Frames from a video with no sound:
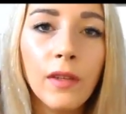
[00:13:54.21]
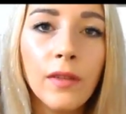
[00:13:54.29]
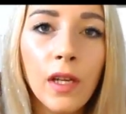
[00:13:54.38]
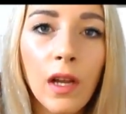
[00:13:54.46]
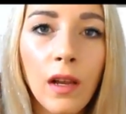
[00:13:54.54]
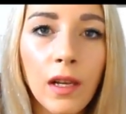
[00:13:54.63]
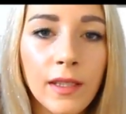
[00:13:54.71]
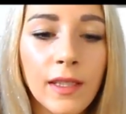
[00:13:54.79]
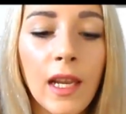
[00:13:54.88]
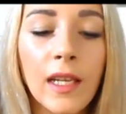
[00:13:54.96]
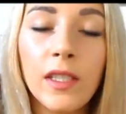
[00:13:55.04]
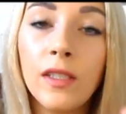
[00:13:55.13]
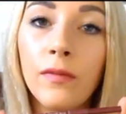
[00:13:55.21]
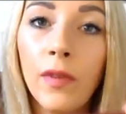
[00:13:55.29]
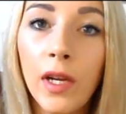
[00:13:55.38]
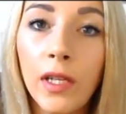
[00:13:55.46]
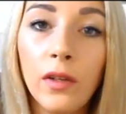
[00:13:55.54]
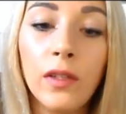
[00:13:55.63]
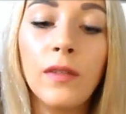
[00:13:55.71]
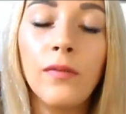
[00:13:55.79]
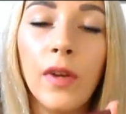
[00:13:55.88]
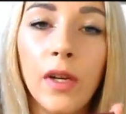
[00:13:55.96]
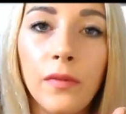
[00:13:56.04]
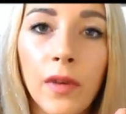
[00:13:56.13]
The colour selection is very good
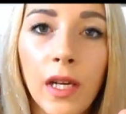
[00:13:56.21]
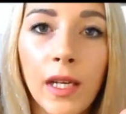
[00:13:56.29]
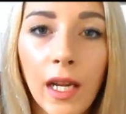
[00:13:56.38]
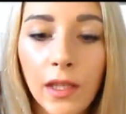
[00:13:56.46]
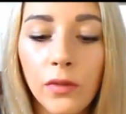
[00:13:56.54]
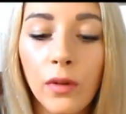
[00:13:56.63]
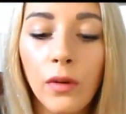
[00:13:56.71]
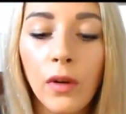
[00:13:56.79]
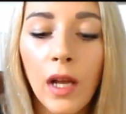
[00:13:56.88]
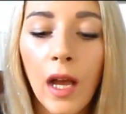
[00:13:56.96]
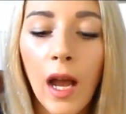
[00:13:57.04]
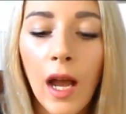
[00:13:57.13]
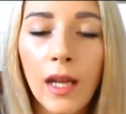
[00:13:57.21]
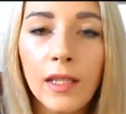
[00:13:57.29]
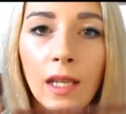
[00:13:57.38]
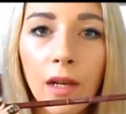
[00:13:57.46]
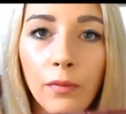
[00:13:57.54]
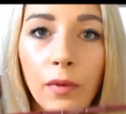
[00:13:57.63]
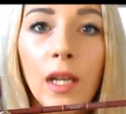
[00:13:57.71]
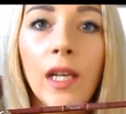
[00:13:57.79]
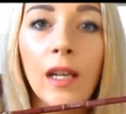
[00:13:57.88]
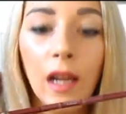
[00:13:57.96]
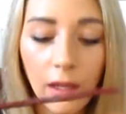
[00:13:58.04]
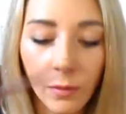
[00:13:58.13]
and very, very natural, and I
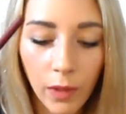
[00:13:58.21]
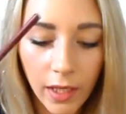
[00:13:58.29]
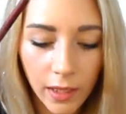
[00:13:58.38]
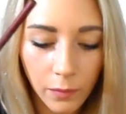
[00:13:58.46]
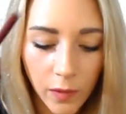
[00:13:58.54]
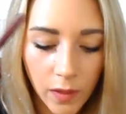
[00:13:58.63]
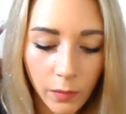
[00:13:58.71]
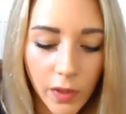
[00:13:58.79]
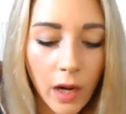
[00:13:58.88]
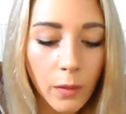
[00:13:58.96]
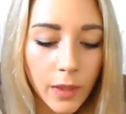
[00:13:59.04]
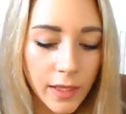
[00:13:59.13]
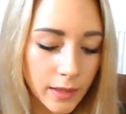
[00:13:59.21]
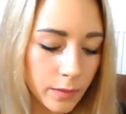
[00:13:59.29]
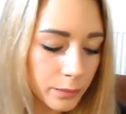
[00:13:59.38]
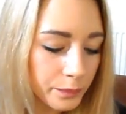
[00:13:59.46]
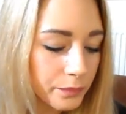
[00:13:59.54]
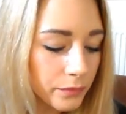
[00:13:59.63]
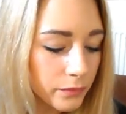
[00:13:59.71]
really like working with the Brow Wiz.